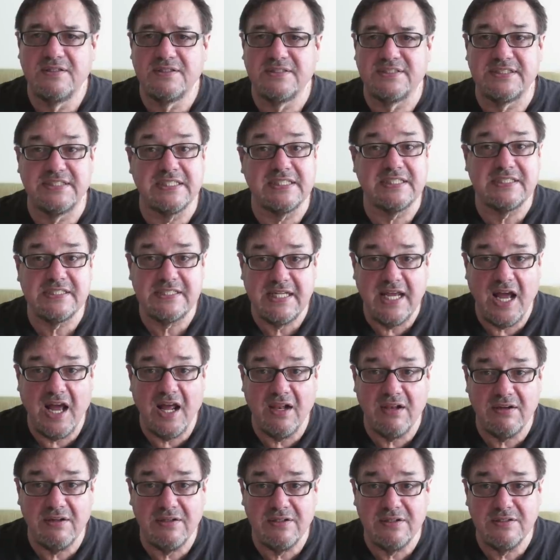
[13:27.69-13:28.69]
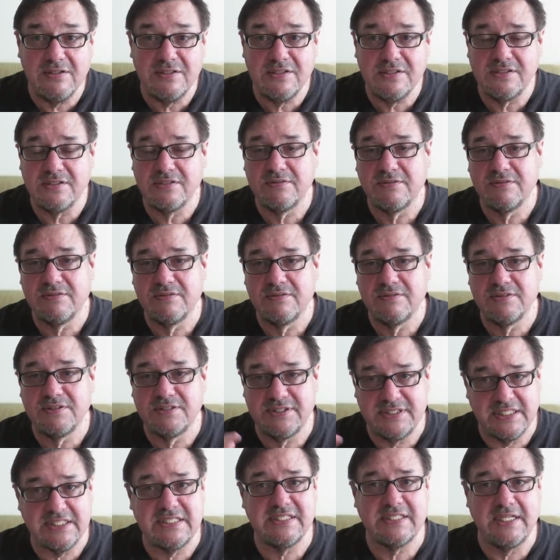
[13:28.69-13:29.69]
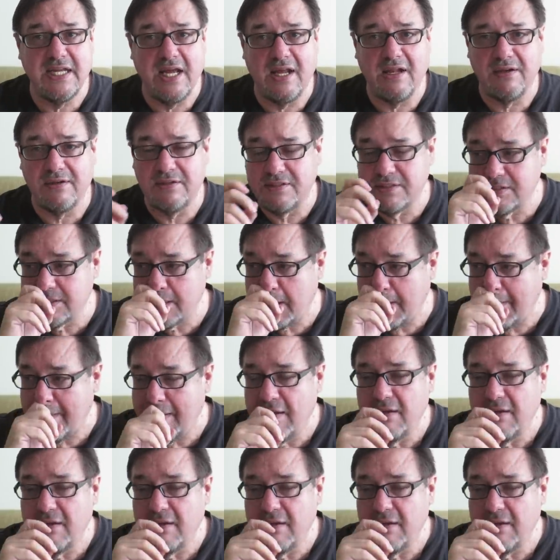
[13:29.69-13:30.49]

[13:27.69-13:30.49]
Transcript: $6, $6